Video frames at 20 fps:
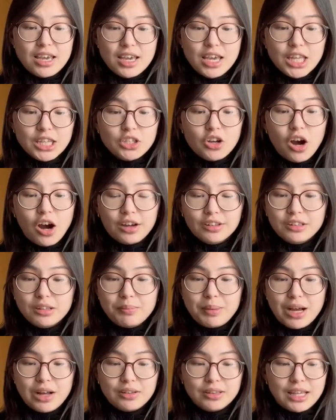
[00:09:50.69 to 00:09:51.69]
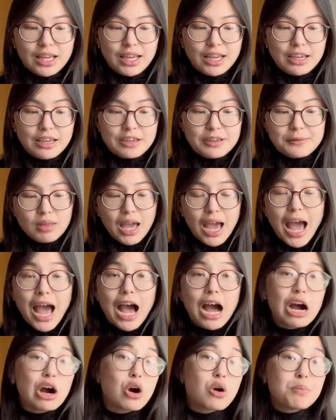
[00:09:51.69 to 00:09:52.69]
It talks about like
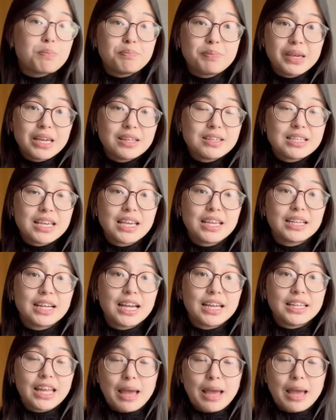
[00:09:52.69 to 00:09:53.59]
how big data and